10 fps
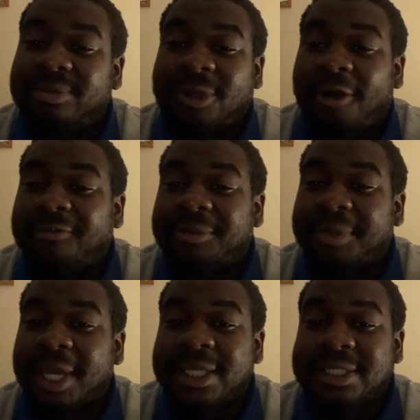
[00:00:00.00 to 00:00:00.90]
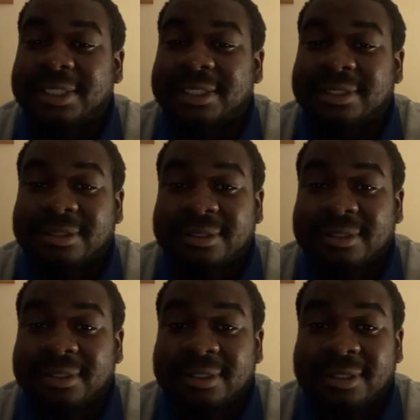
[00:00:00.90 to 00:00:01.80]
off the pace.
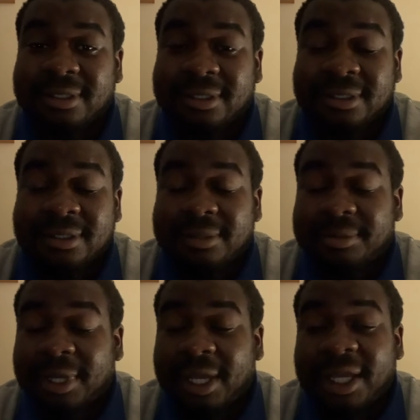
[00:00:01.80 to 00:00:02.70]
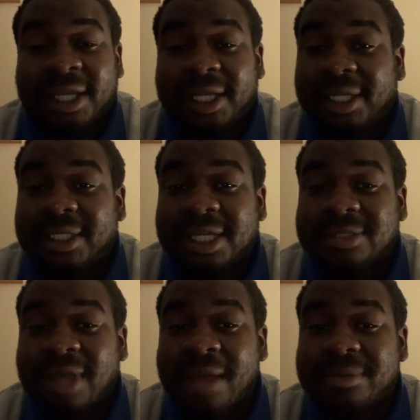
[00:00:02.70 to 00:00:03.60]
But that's
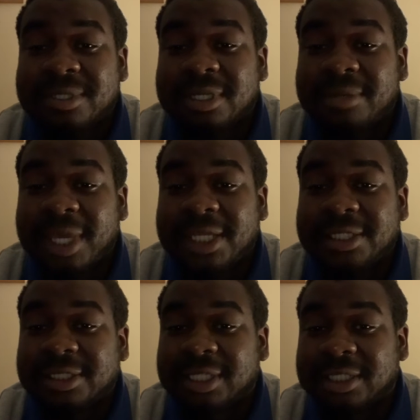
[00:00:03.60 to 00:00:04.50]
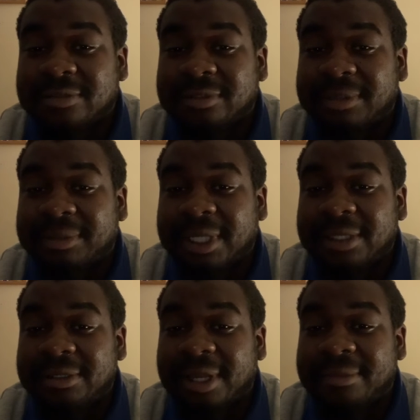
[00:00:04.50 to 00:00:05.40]
what happens when the manager doesn't really play
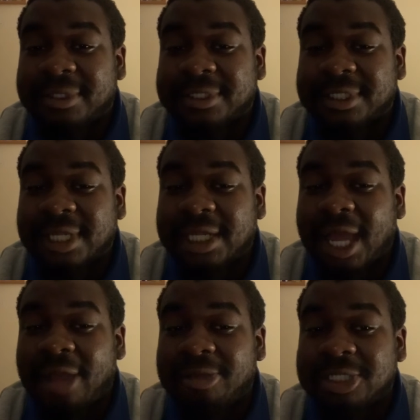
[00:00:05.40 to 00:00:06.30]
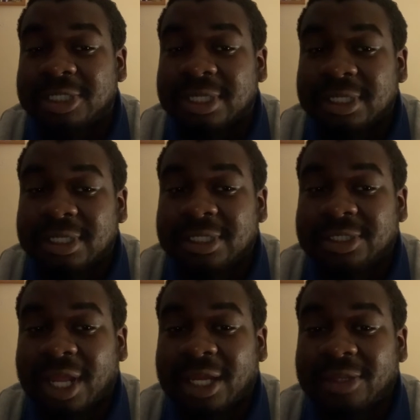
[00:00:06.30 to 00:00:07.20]
you that much. And then now he's
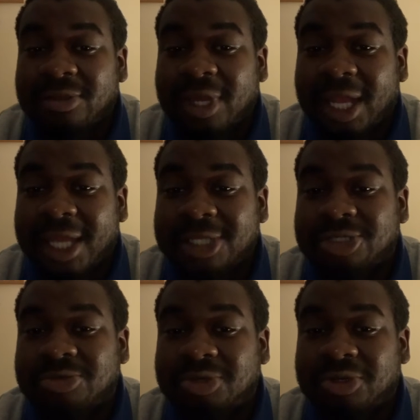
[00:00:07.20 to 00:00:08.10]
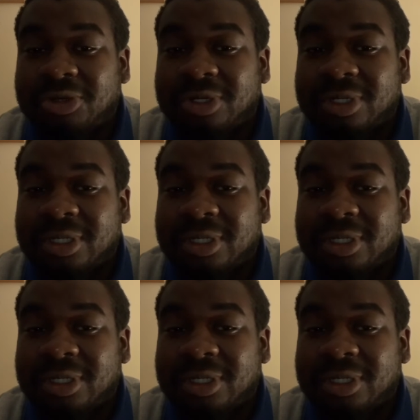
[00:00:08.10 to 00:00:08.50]
trying to utilise you more.